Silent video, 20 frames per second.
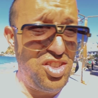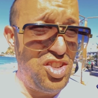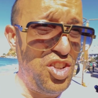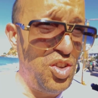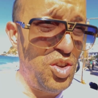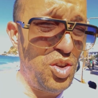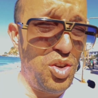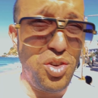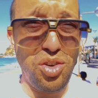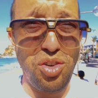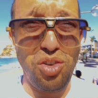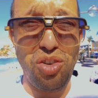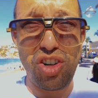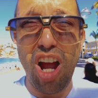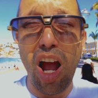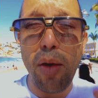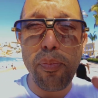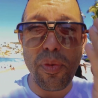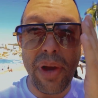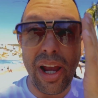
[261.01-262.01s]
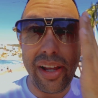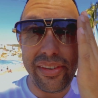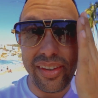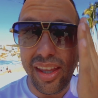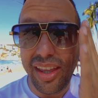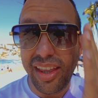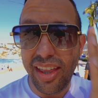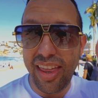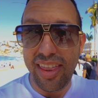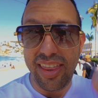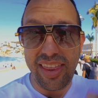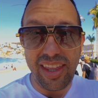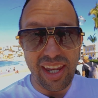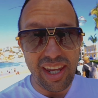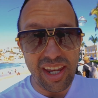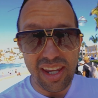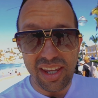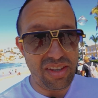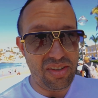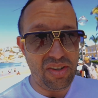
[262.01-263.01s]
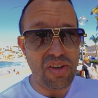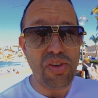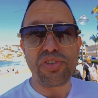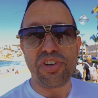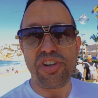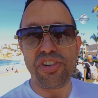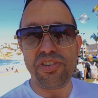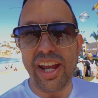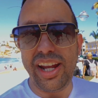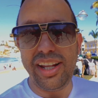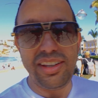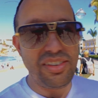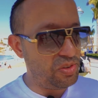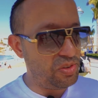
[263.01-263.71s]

to compromise the user, right?